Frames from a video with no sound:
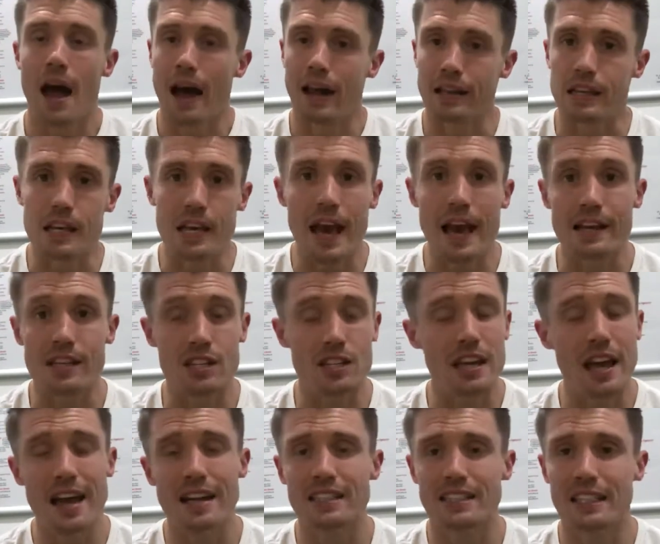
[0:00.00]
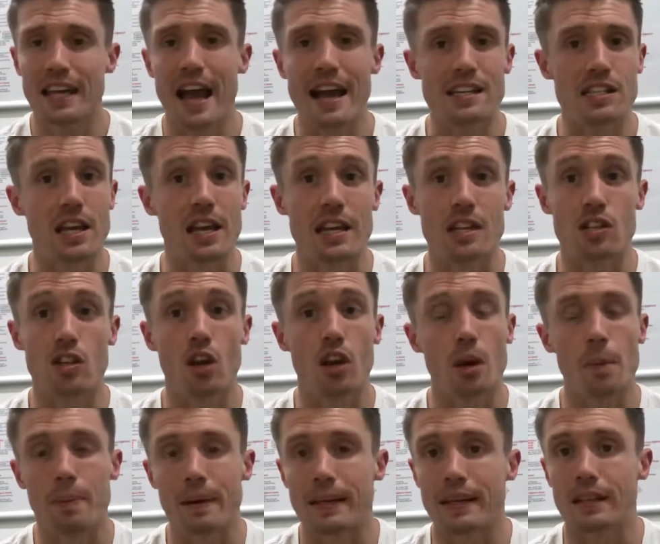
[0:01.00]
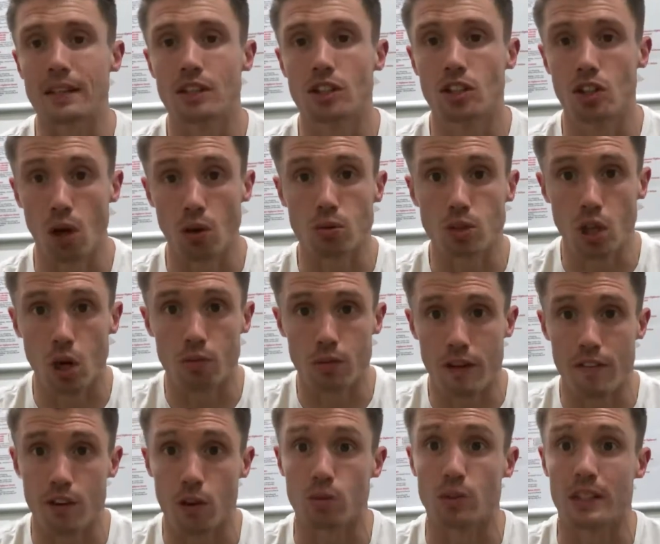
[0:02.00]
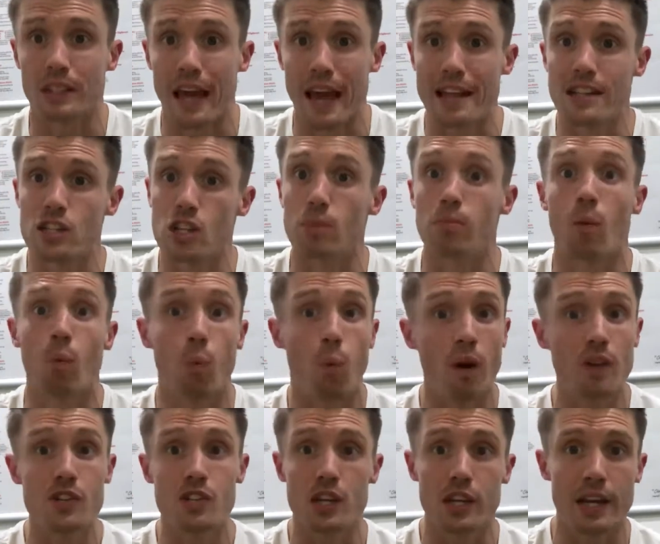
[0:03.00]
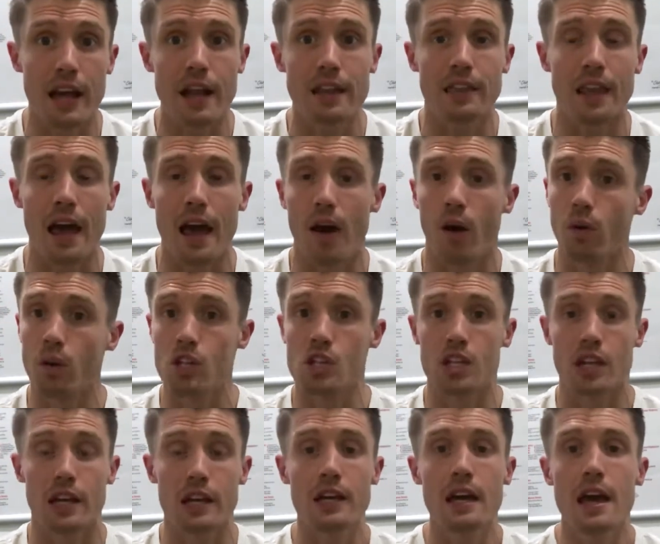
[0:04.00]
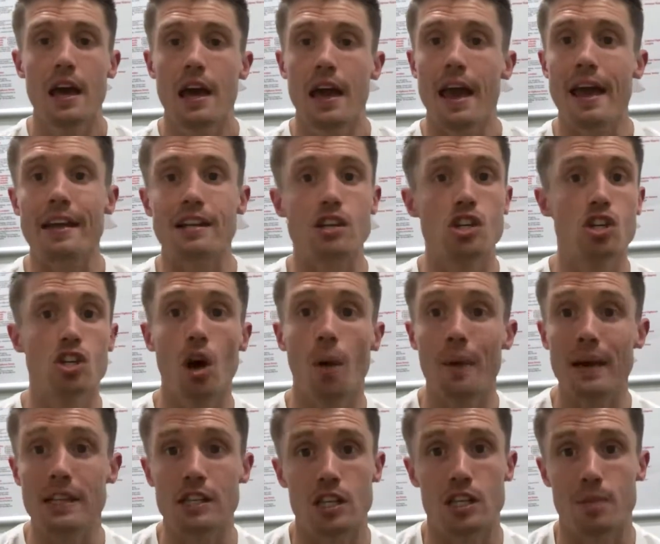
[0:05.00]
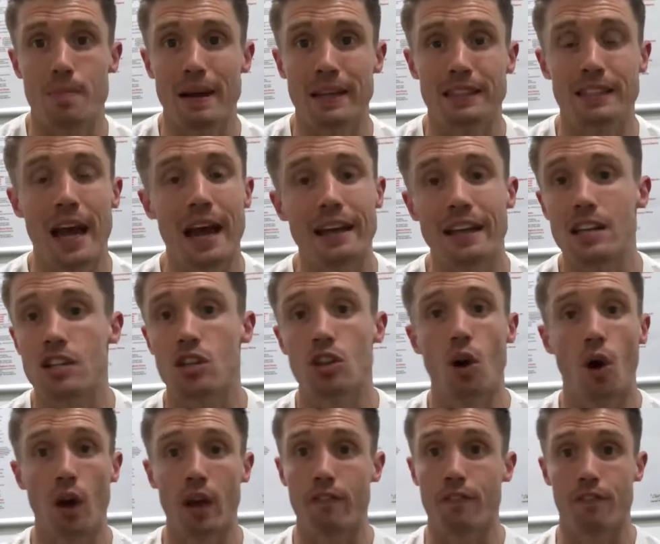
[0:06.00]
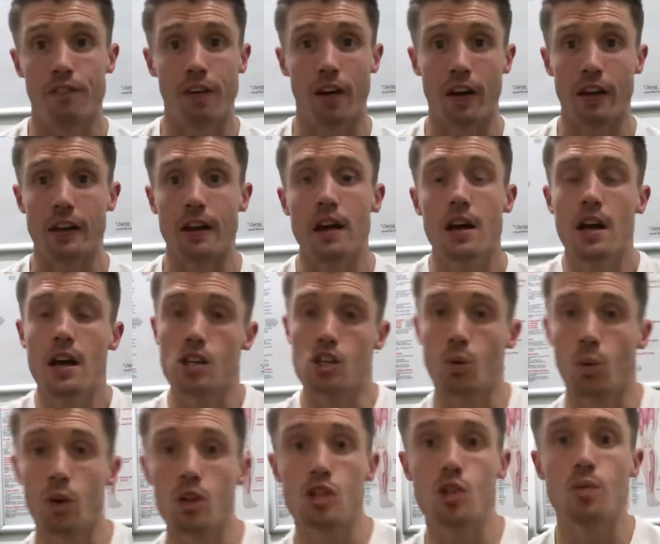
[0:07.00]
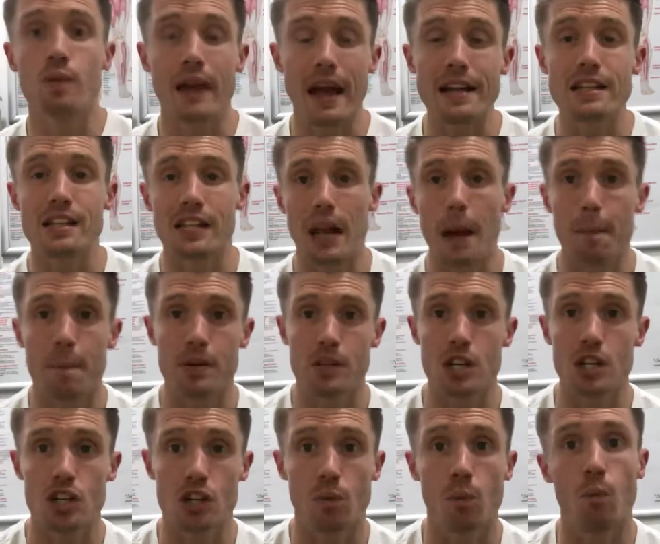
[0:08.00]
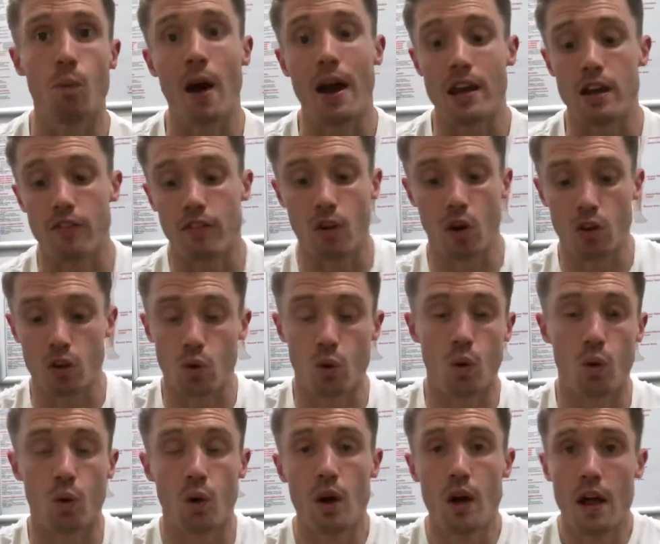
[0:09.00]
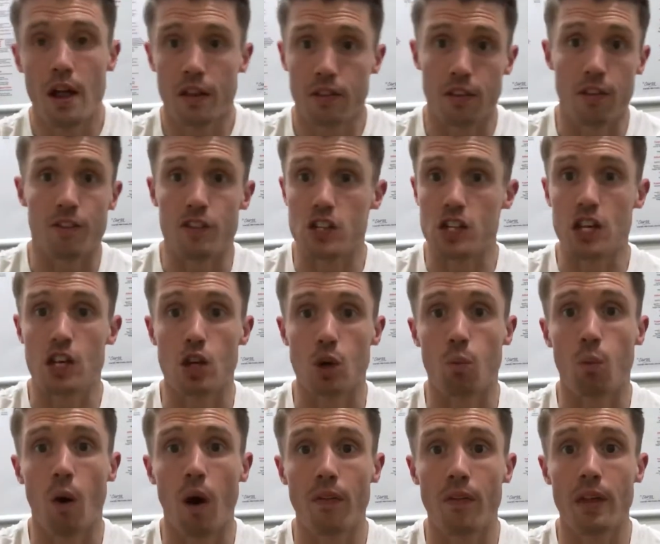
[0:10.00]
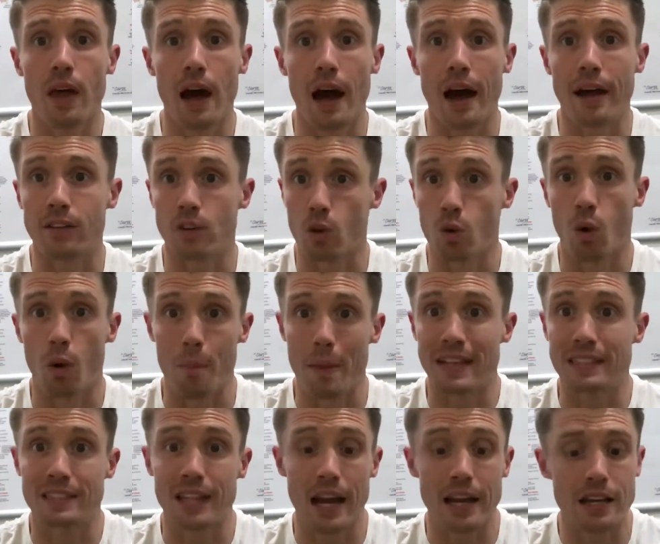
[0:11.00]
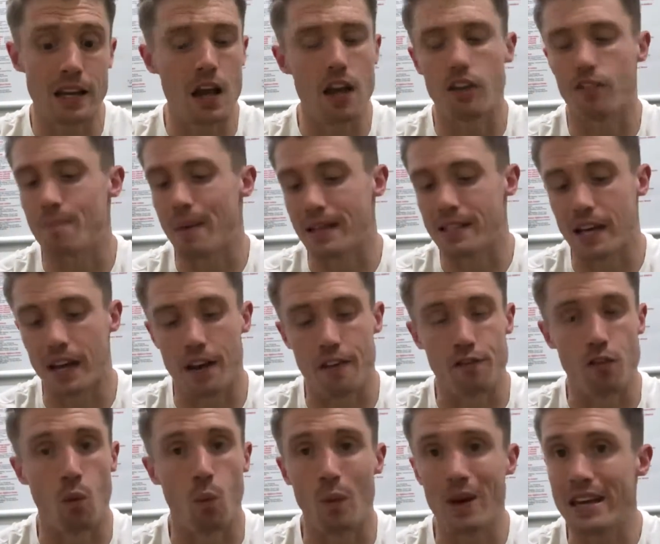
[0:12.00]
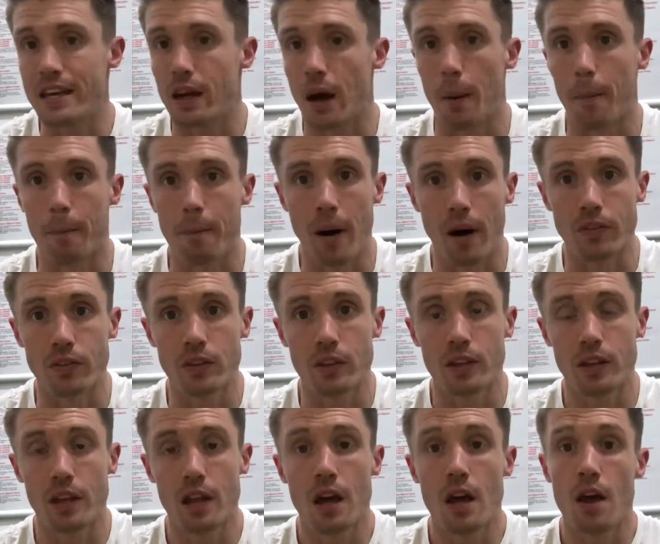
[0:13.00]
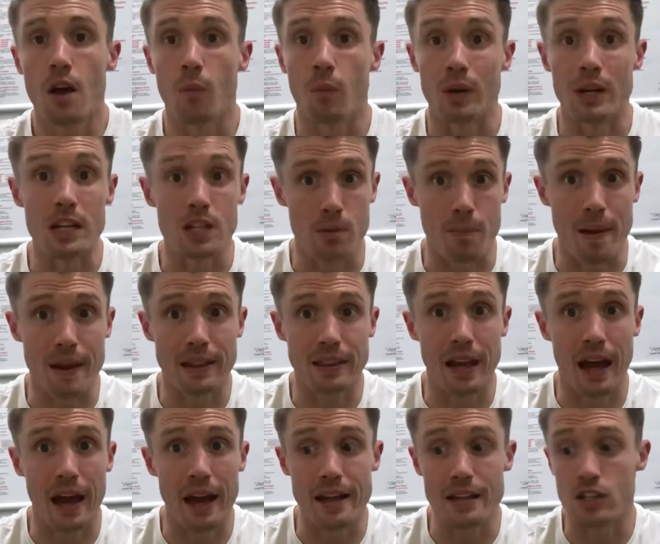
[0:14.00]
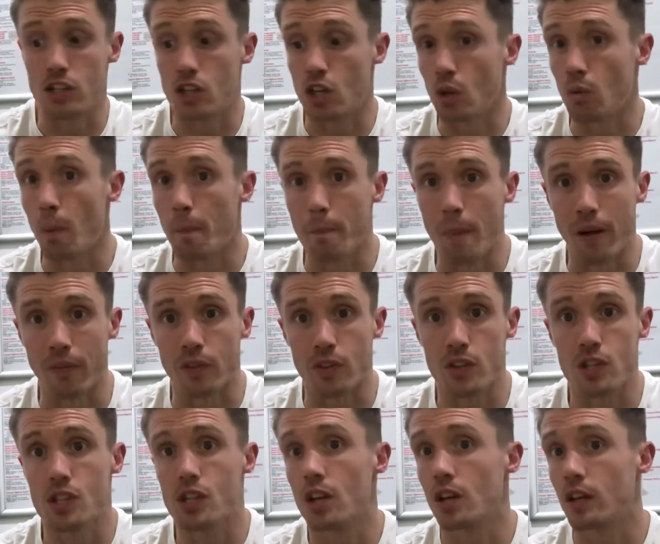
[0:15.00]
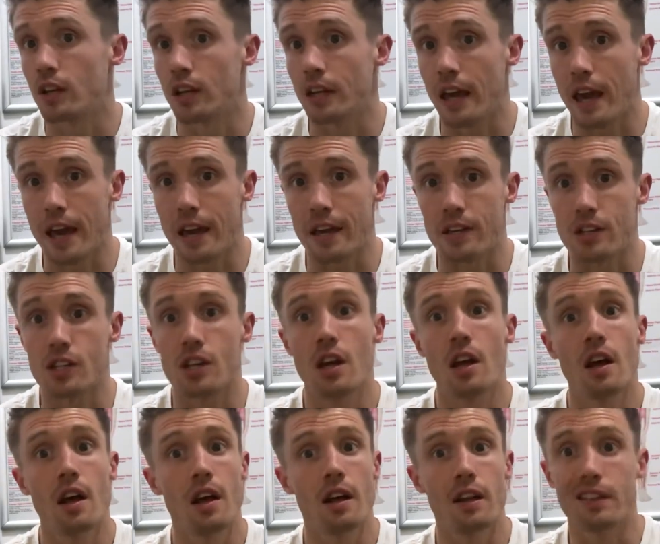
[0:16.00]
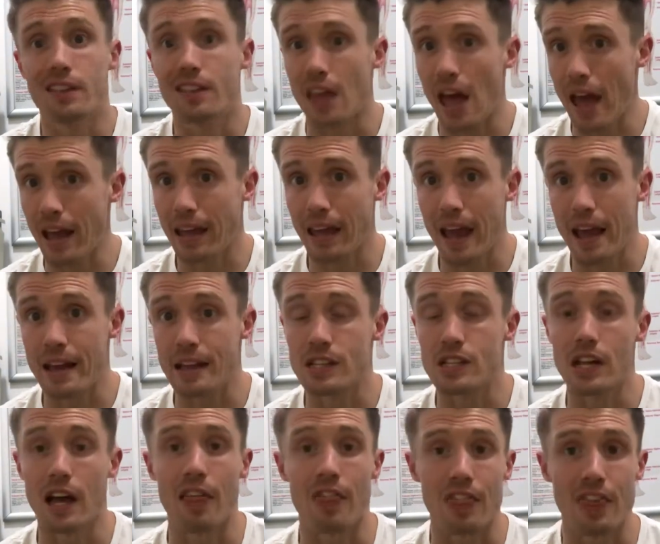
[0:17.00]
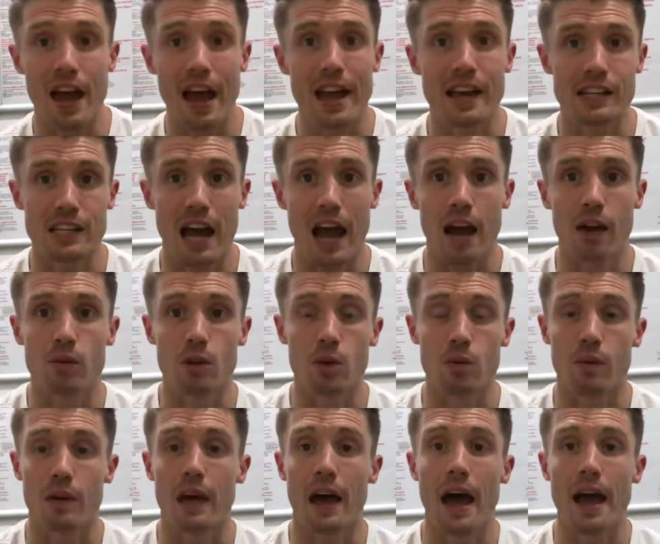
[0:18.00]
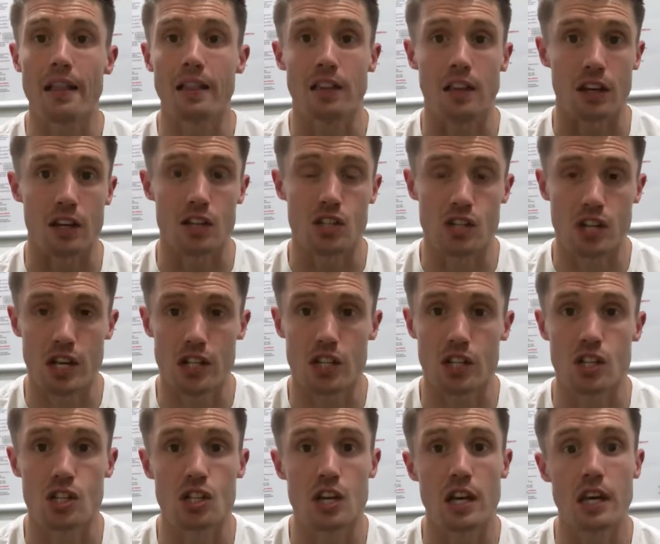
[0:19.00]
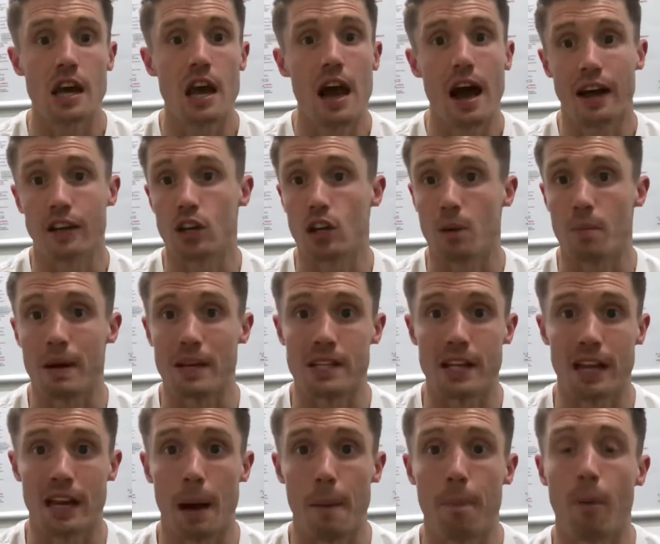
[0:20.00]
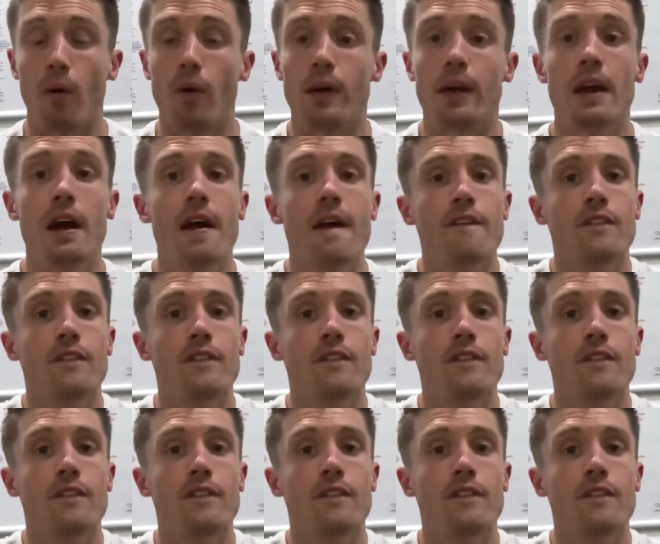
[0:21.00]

And yes, it is going to be so difficult to get into, but once you get there, honestly, it's so easy to maintain, it's not even funny. So once you get to that position where you've got the physique you want and you are maintaining it, you've maintained it for a week, a month, we need to make that into months, years, decades, and that is how you get the consistency and you can maintain that body.